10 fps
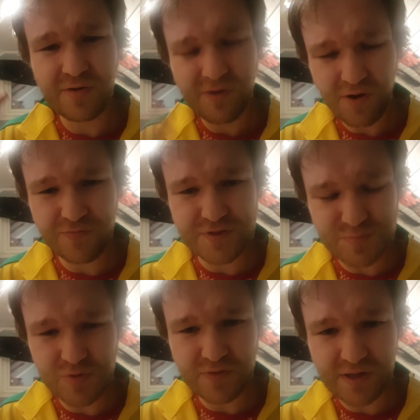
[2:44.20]
of this
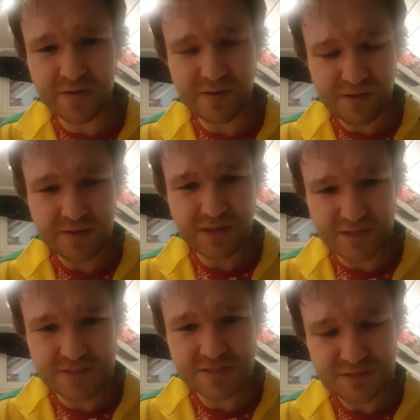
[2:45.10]
movie,
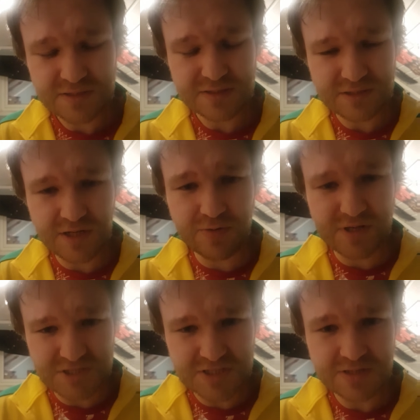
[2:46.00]
that there
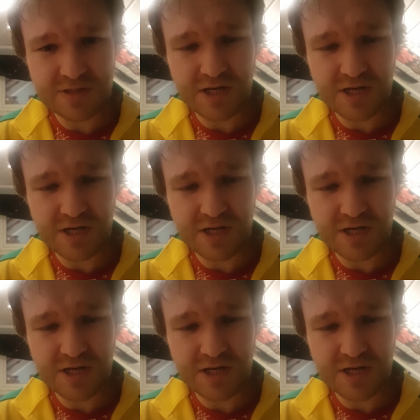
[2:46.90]
is